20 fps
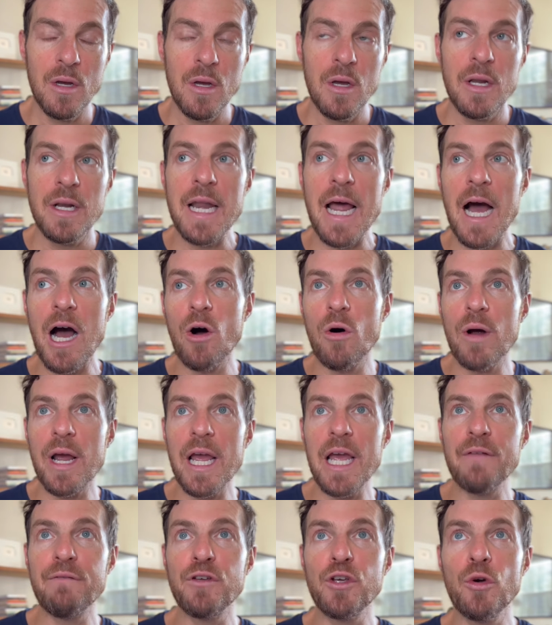Now,
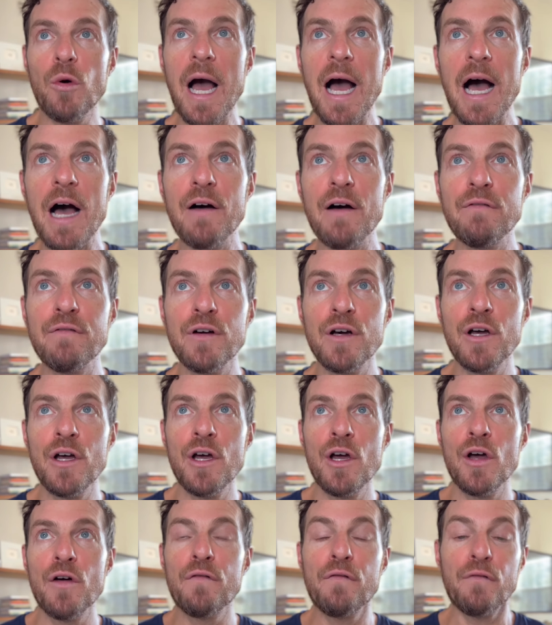if you have
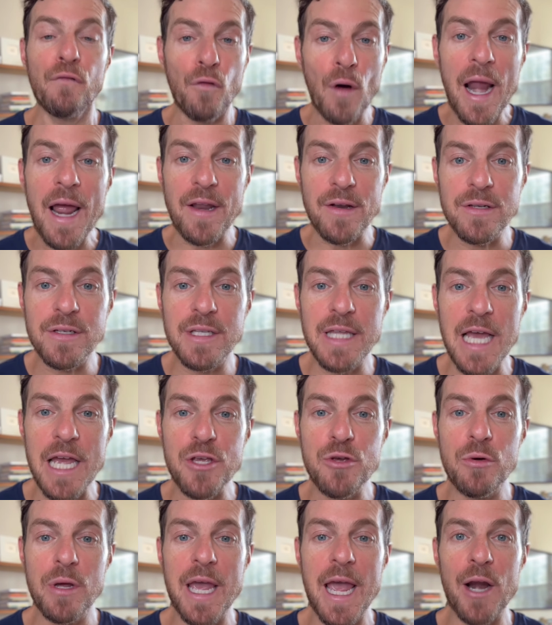friends that
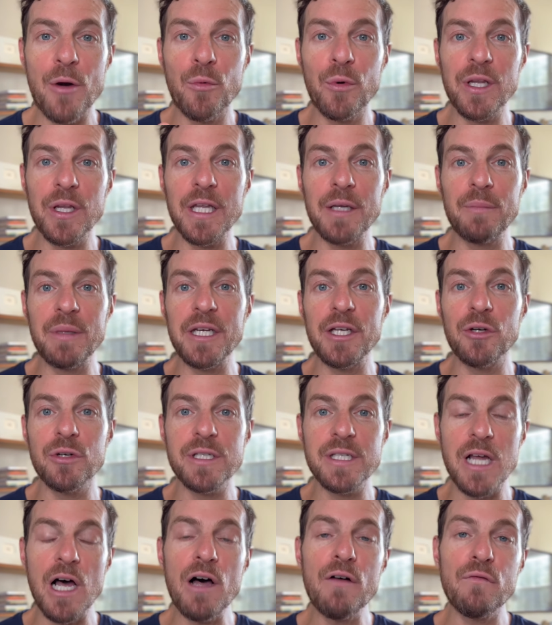you can't really be
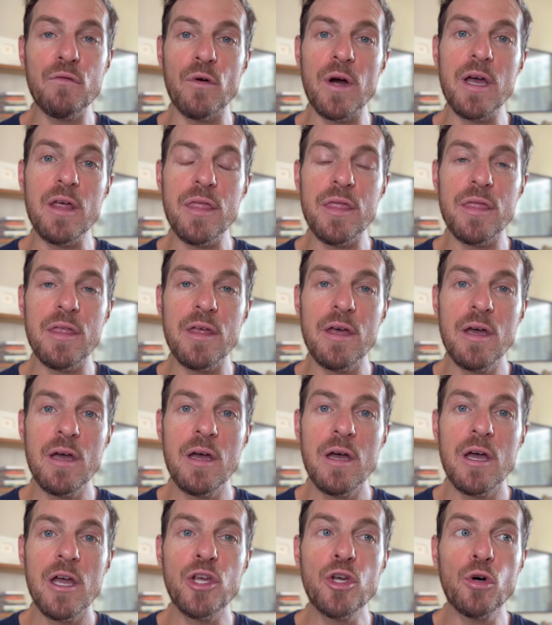yourself with,
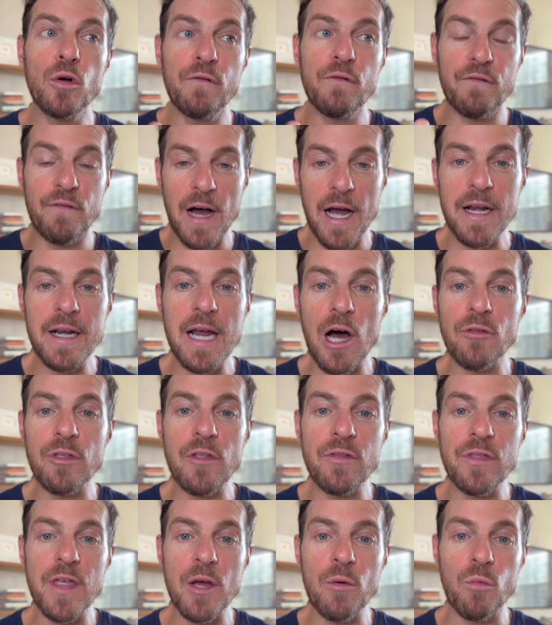you'll find out
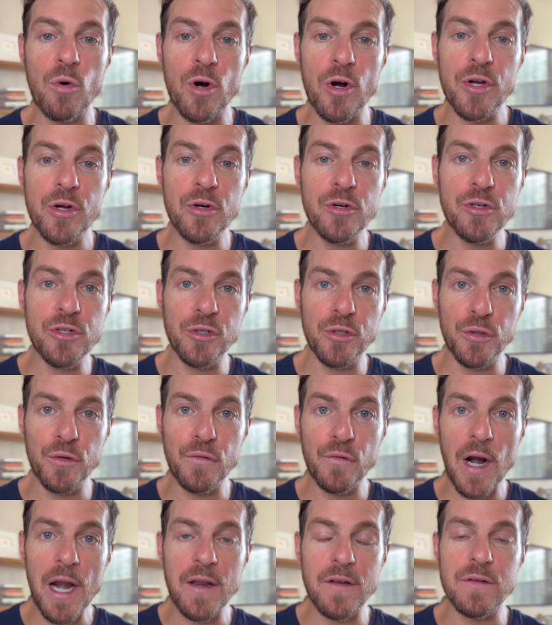that they weren't your true
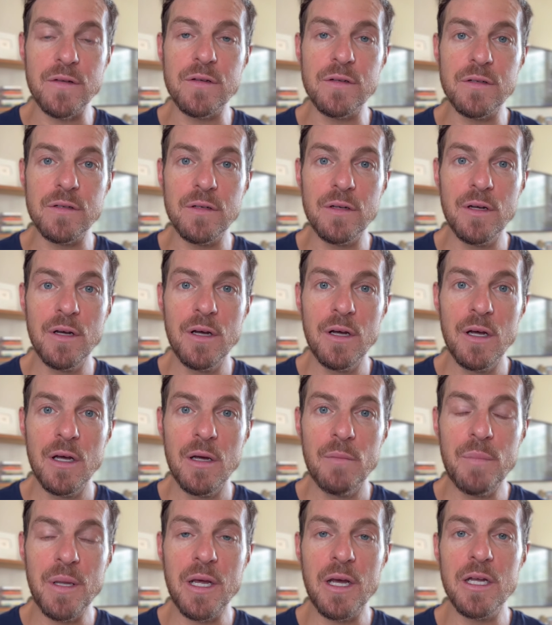friends
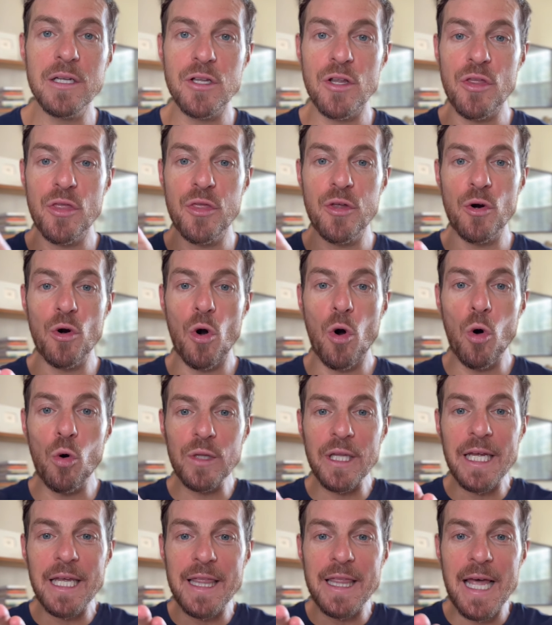because they're
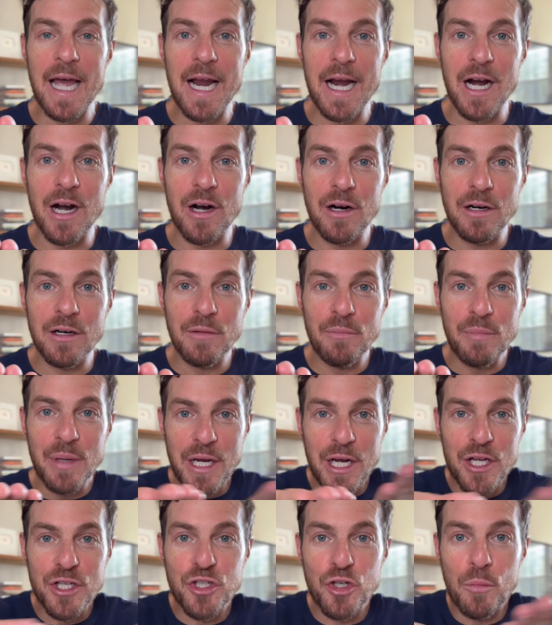only there
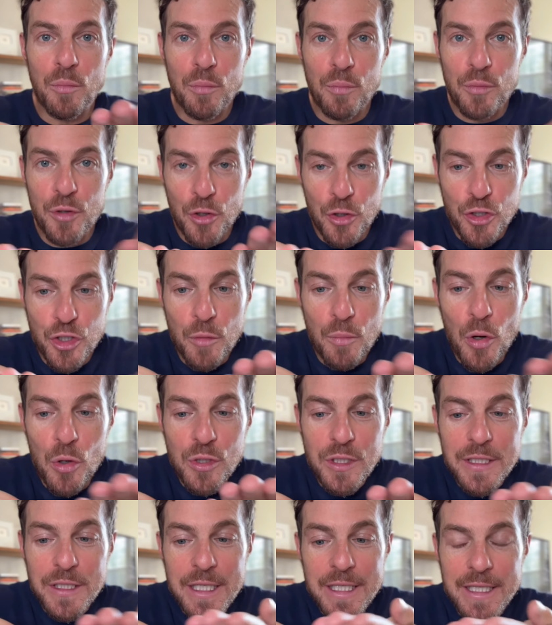because you're you're
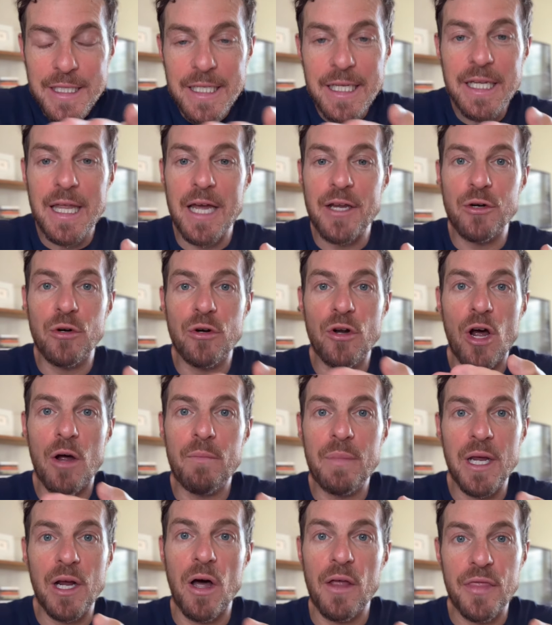supposed to see that you're not
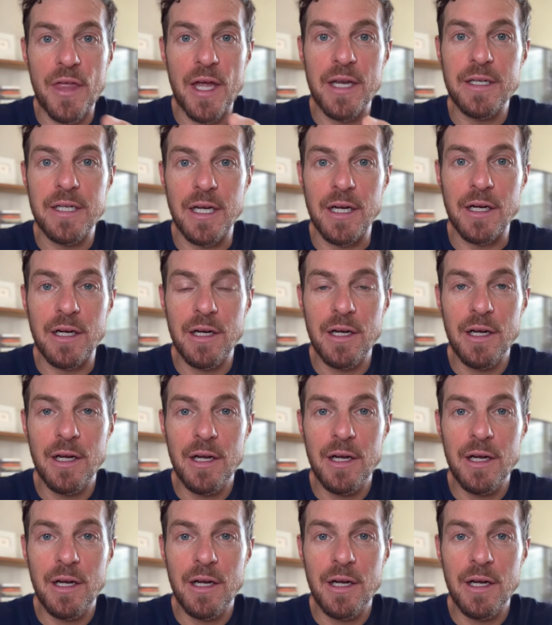being authentic.